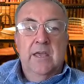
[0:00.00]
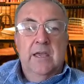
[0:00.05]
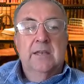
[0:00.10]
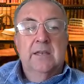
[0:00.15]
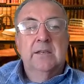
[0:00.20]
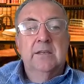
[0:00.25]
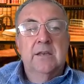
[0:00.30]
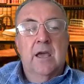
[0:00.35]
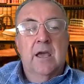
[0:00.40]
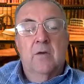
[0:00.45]

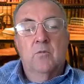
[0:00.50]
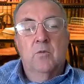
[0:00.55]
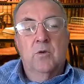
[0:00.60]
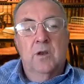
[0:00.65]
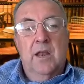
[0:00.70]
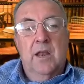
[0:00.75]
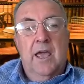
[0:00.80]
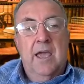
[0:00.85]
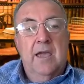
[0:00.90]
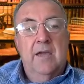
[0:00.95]
then
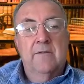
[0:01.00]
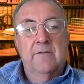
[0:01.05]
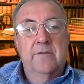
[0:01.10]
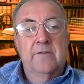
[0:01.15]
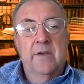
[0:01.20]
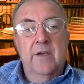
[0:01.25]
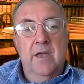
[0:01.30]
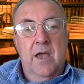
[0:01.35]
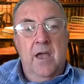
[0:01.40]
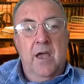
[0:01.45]
we'll
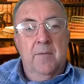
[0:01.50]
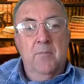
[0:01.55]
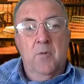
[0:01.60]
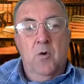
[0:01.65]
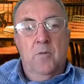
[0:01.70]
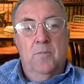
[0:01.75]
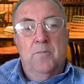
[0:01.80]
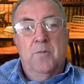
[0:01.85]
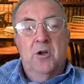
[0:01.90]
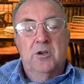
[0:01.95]
have a
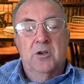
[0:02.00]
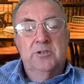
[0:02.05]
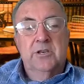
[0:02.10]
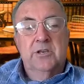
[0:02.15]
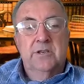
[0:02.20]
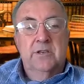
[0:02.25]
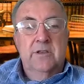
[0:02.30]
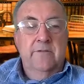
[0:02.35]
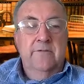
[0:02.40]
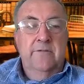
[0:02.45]
more
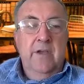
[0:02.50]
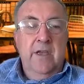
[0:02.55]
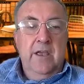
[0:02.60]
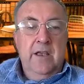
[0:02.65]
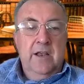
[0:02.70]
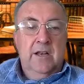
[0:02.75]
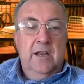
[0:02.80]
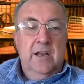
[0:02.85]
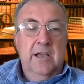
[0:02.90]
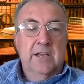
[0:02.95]
positive
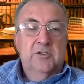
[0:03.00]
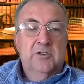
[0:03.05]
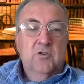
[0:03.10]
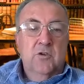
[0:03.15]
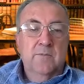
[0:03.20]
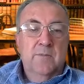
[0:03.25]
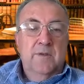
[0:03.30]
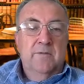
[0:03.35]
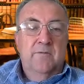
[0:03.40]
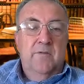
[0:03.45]

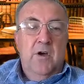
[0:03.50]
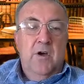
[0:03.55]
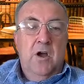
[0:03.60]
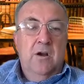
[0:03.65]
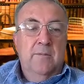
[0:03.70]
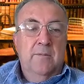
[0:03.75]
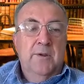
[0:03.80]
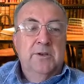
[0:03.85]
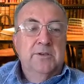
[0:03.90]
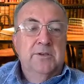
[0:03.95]
classroom
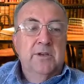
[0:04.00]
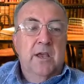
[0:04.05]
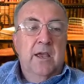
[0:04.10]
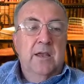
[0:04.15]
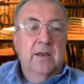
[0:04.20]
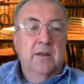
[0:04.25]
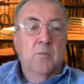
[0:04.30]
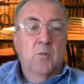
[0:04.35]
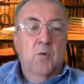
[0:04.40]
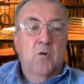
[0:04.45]
environment
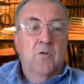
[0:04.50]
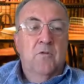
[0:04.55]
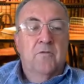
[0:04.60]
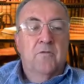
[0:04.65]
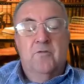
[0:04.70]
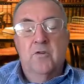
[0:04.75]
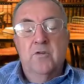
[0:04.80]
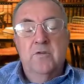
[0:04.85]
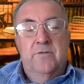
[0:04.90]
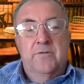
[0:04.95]
and a more
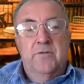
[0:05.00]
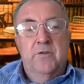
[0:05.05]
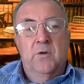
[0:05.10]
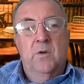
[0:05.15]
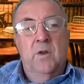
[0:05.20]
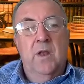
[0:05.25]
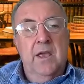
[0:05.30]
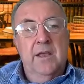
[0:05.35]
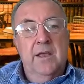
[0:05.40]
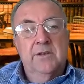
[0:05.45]

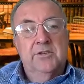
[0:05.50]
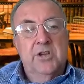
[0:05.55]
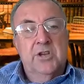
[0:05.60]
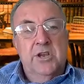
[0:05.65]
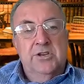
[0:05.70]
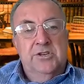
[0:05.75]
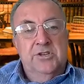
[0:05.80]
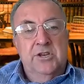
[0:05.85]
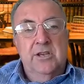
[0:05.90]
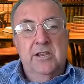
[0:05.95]
fruitful
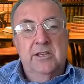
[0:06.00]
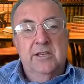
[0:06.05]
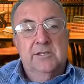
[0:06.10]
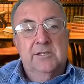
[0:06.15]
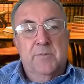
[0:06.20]
teaching